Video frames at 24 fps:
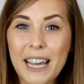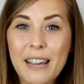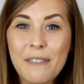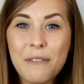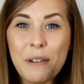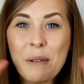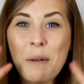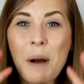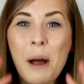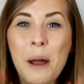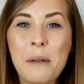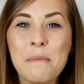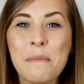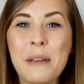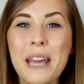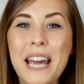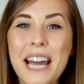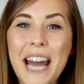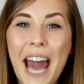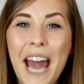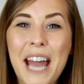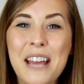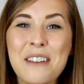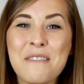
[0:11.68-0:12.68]
Hey everyone, me
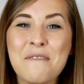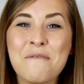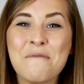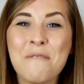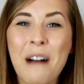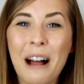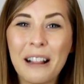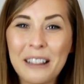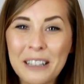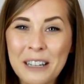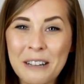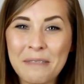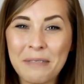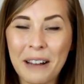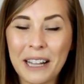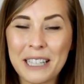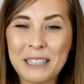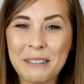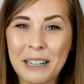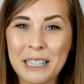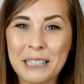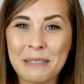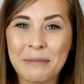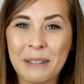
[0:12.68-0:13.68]
again. Welcome back
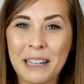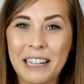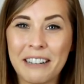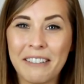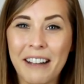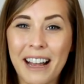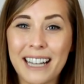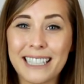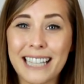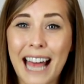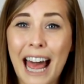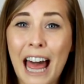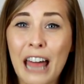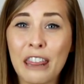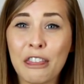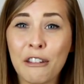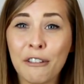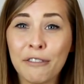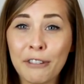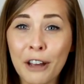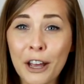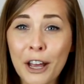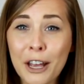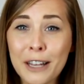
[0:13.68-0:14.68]
to xameliax and the
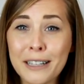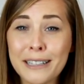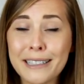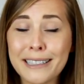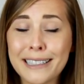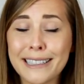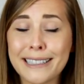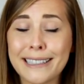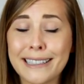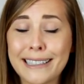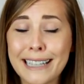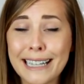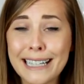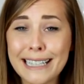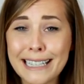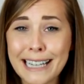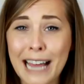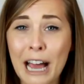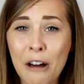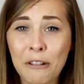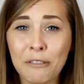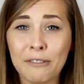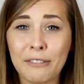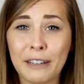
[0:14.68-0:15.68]
first
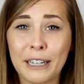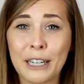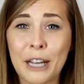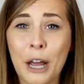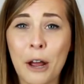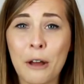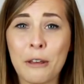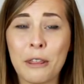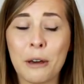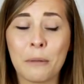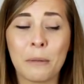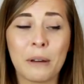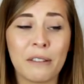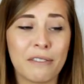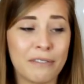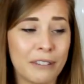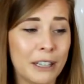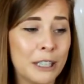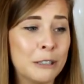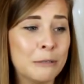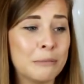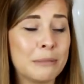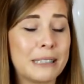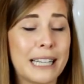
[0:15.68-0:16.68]
sit-down video that we
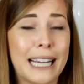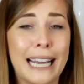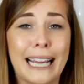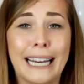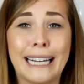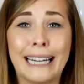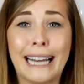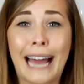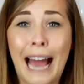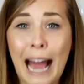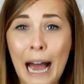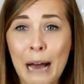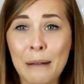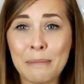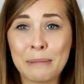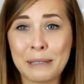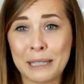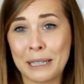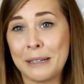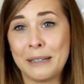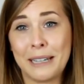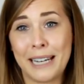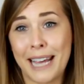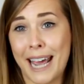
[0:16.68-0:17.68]
filmed in
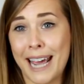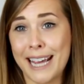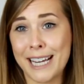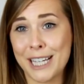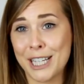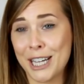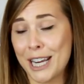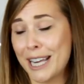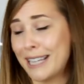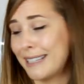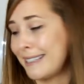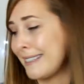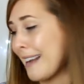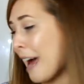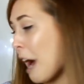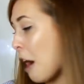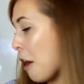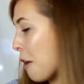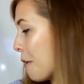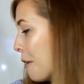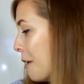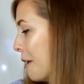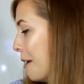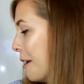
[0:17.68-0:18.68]
absolutely ages.
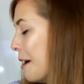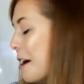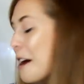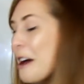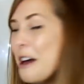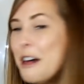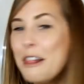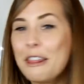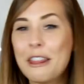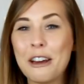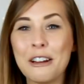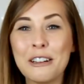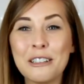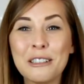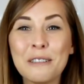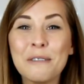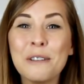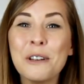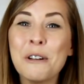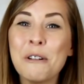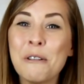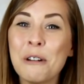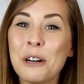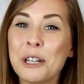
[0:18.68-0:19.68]
Now, those of
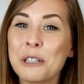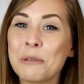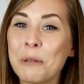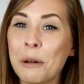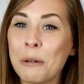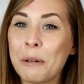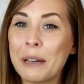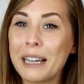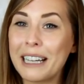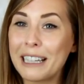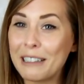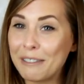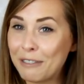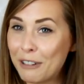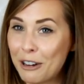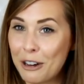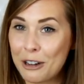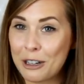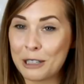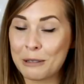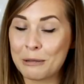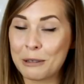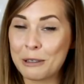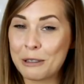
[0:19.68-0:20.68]
you who watch my weekly
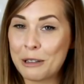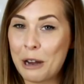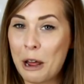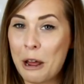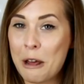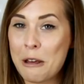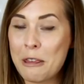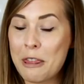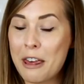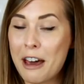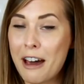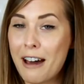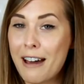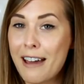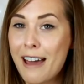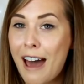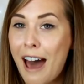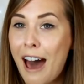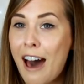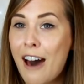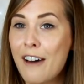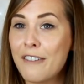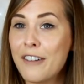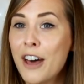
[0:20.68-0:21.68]
vlogs will know that I
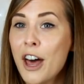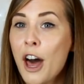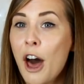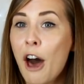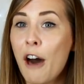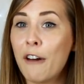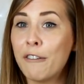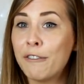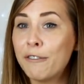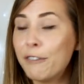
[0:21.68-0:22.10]
have a